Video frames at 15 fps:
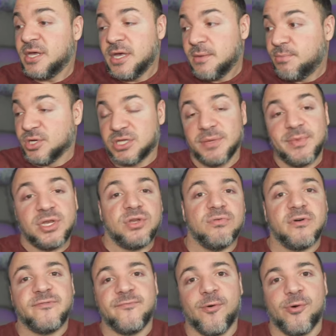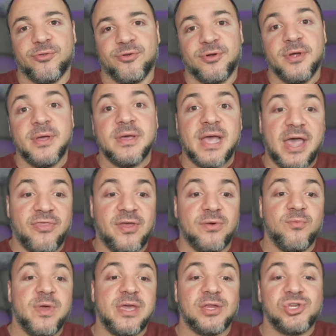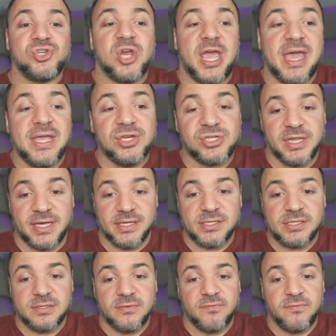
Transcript: put them into a folder, and then we could change this